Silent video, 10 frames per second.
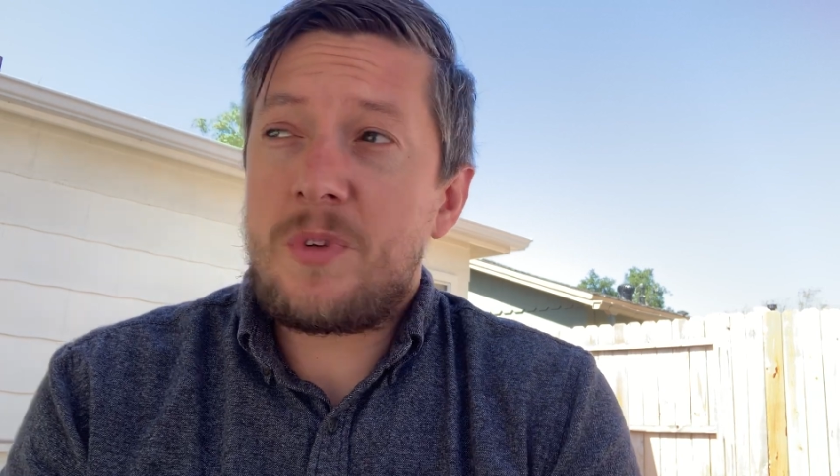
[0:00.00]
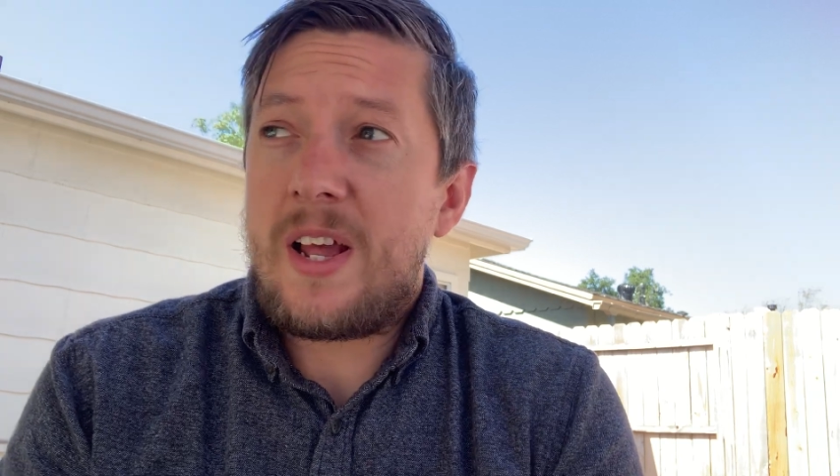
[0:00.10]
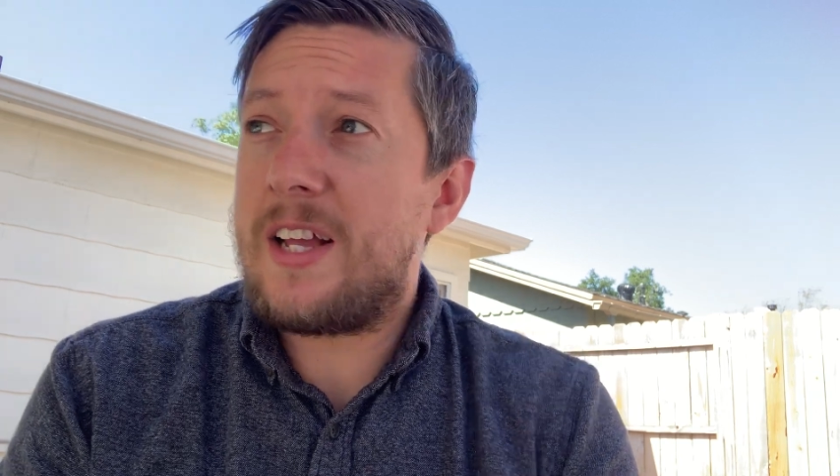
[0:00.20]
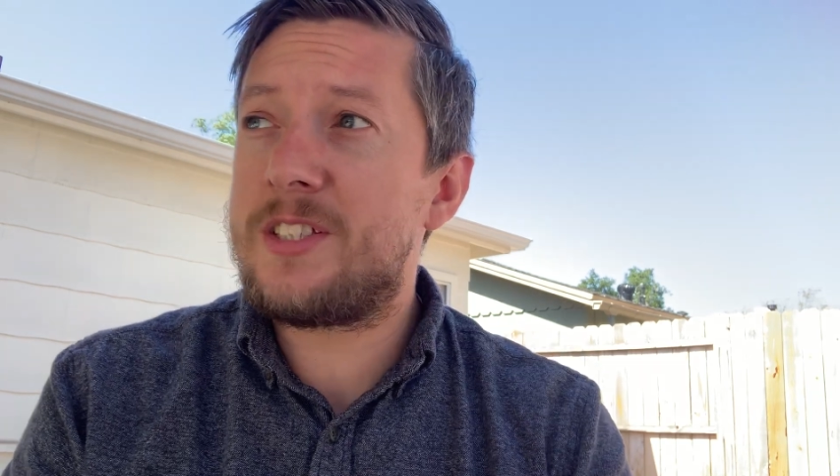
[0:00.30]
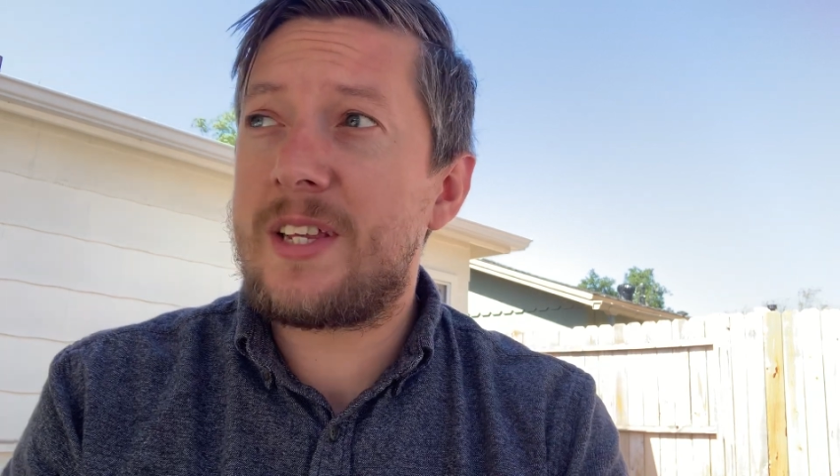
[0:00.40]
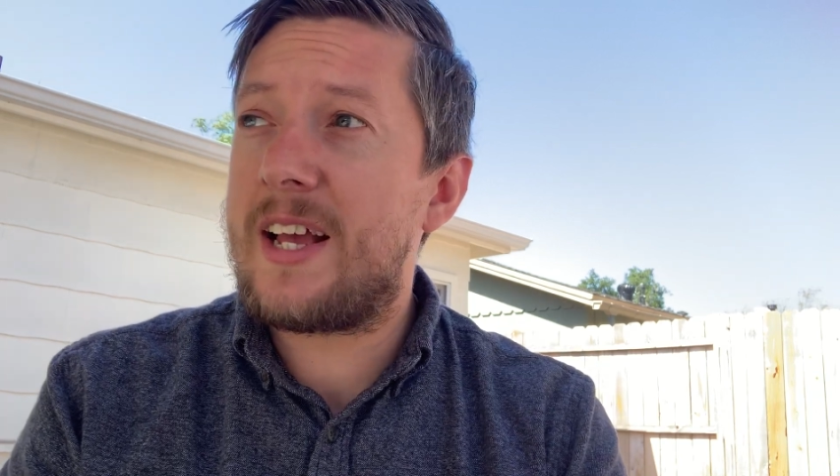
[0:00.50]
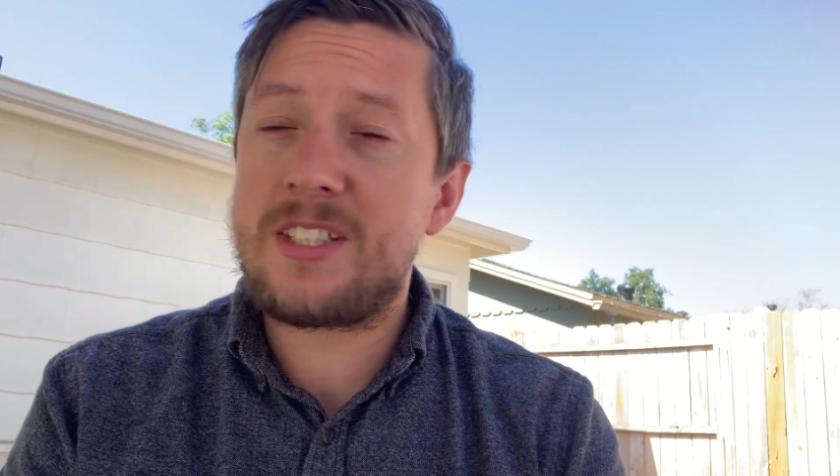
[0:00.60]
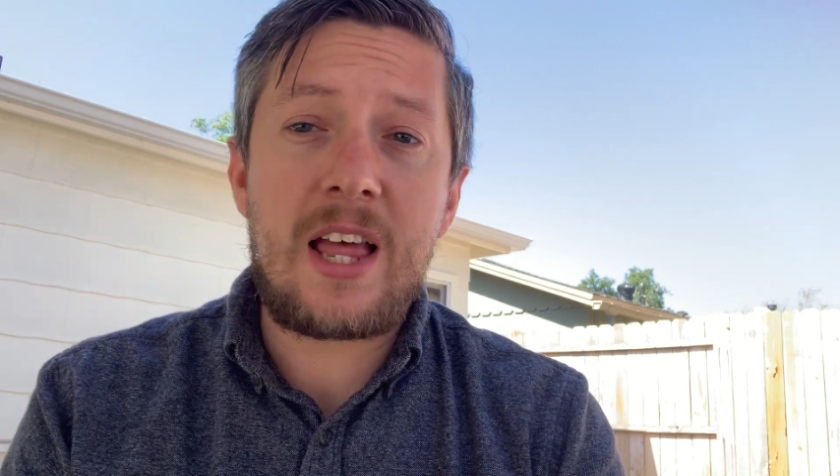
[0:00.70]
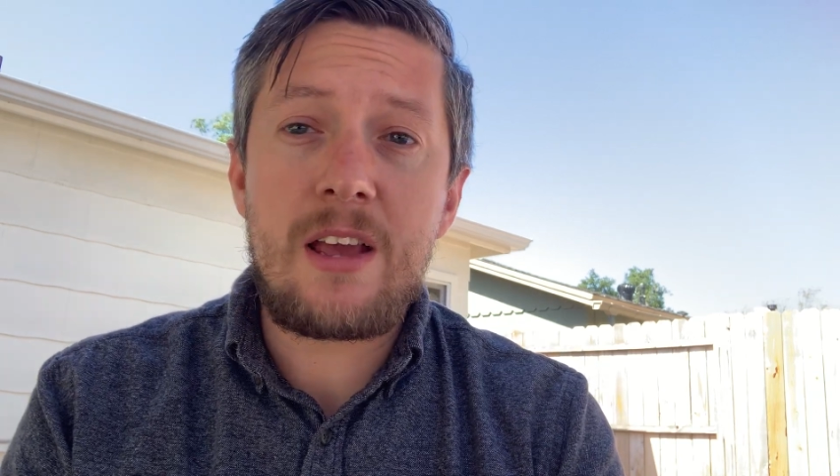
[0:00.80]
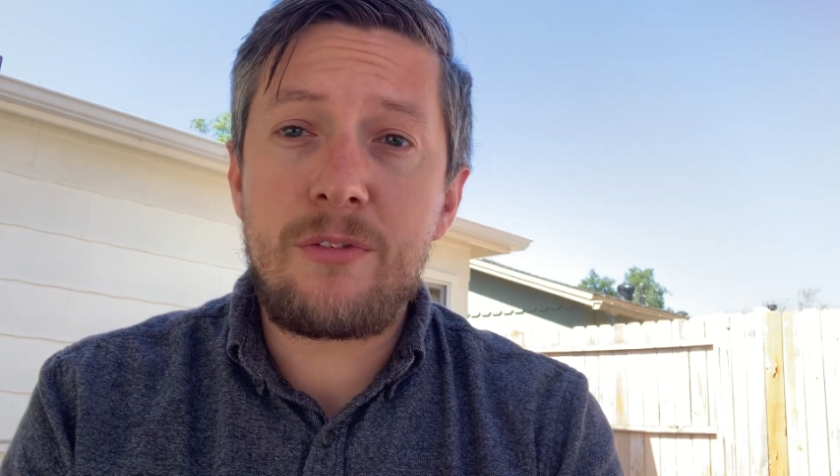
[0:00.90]
as
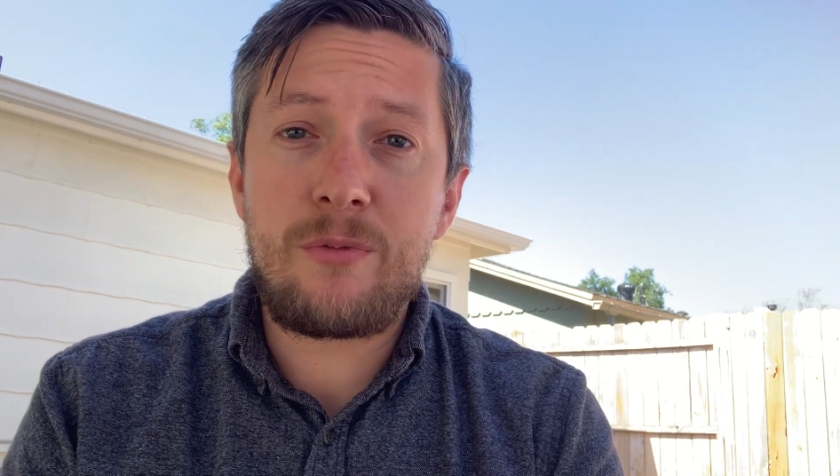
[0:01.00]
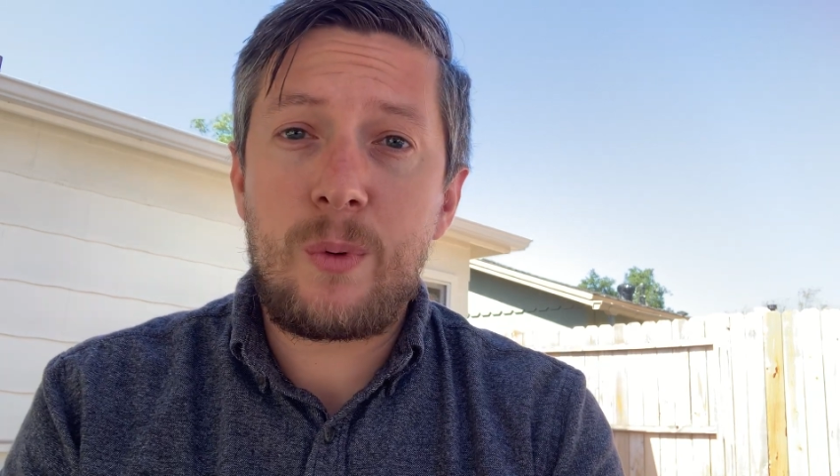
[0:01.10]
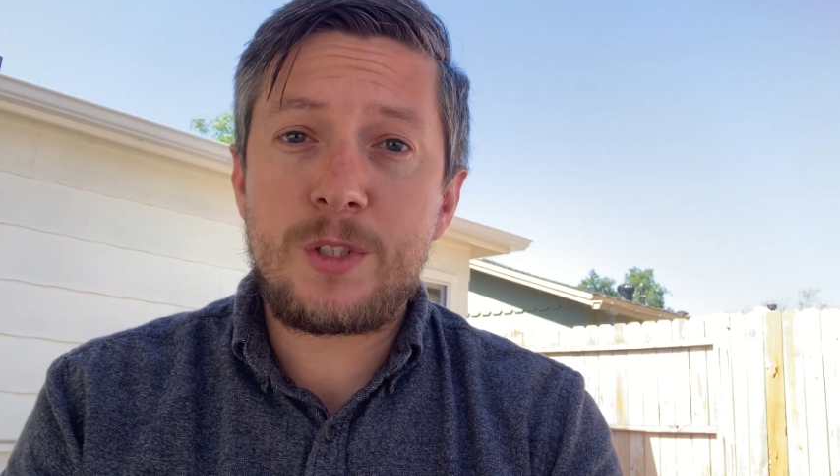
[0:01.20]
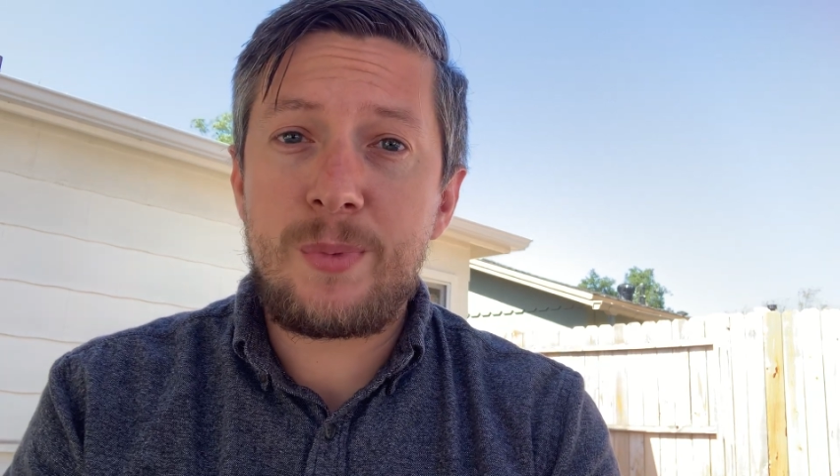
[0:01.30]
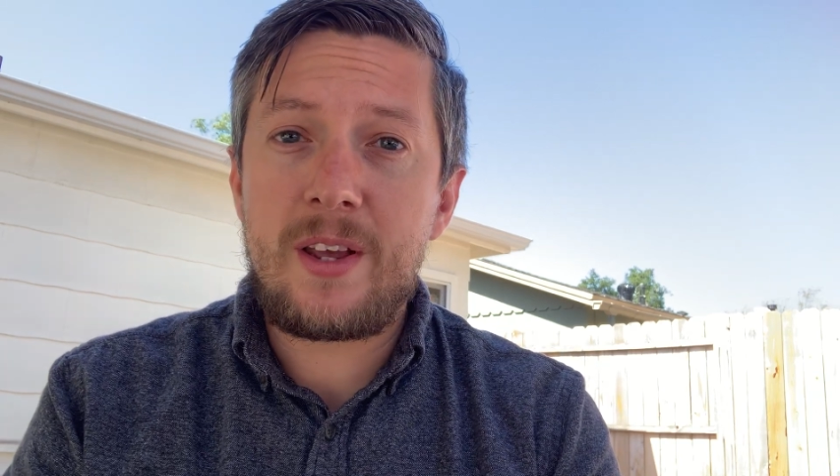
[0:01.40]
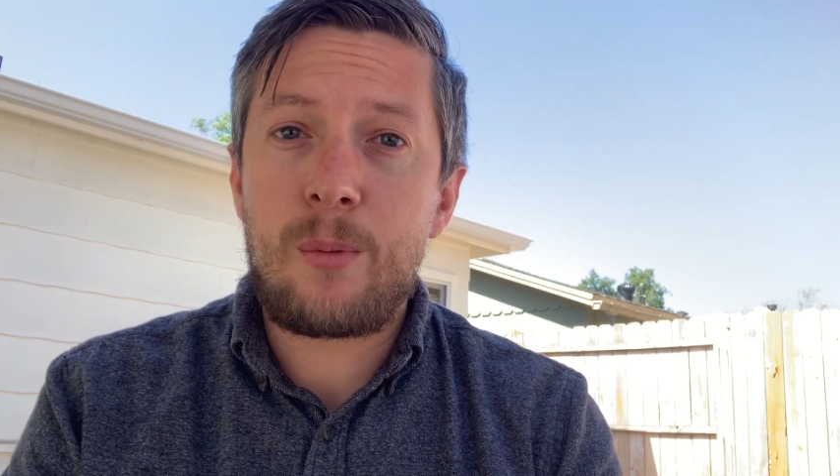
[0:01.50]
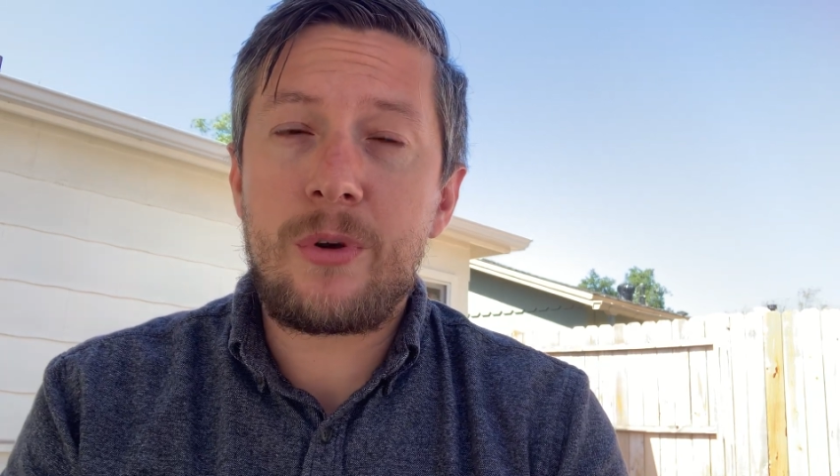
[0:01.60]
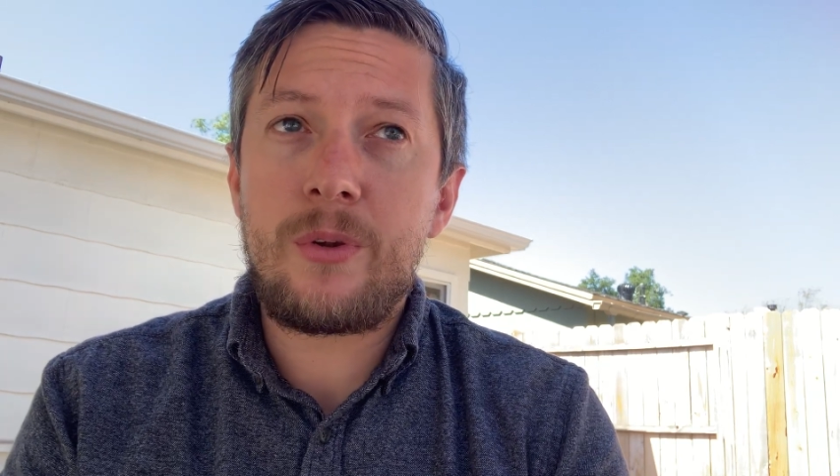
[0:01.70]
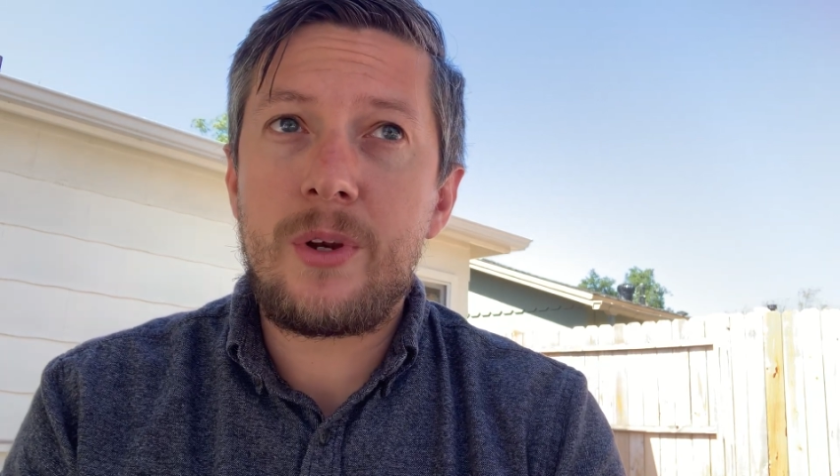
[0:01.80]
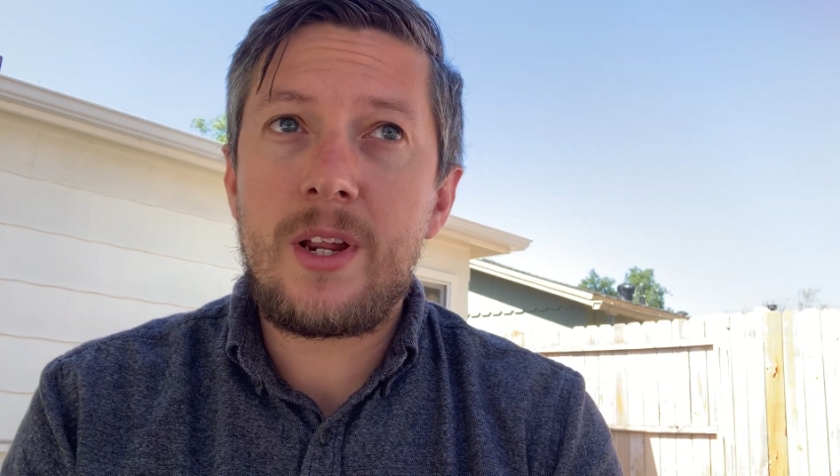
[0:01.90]
as life affords me the
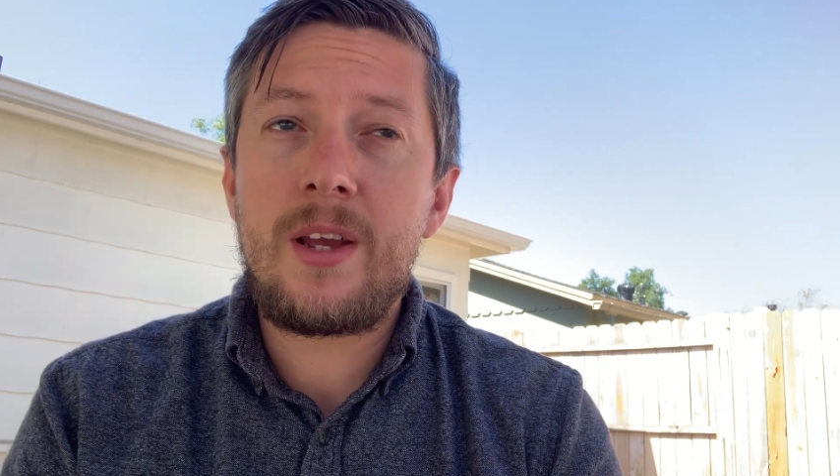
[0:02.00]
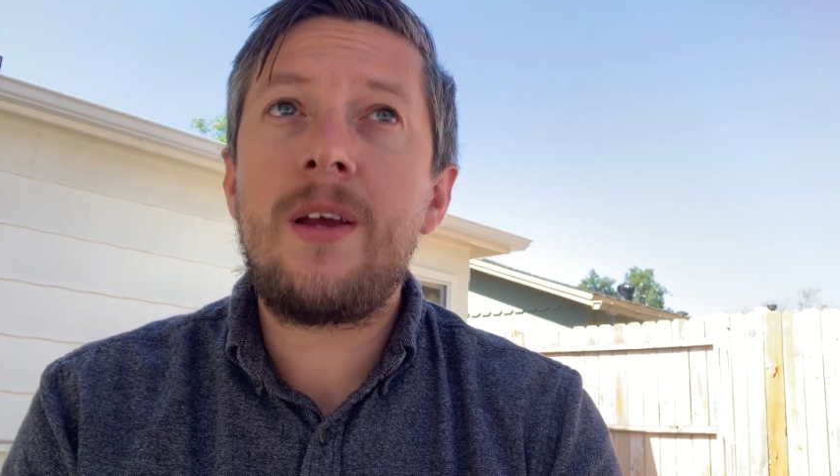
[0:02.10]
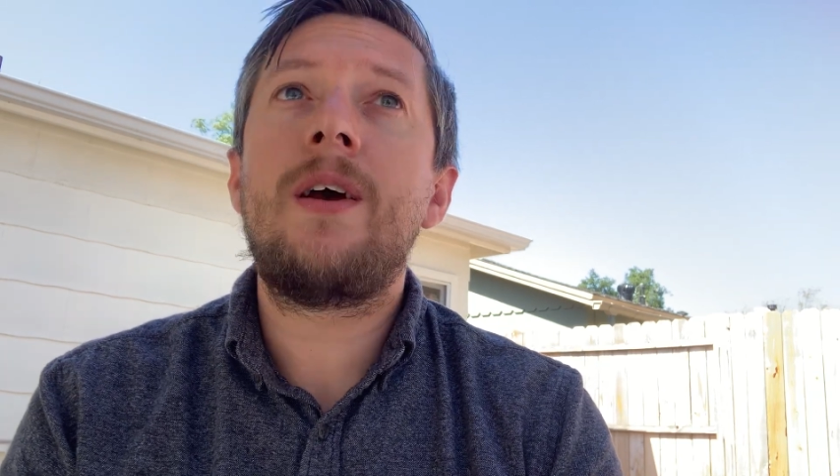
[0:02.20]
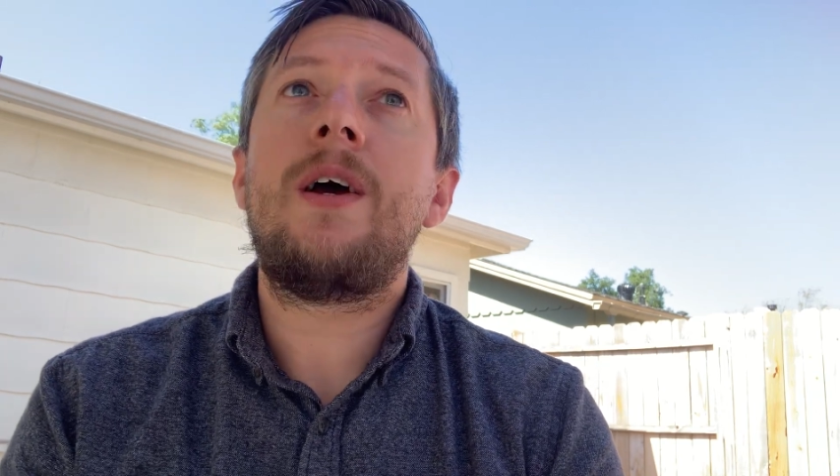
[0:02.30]
opportunity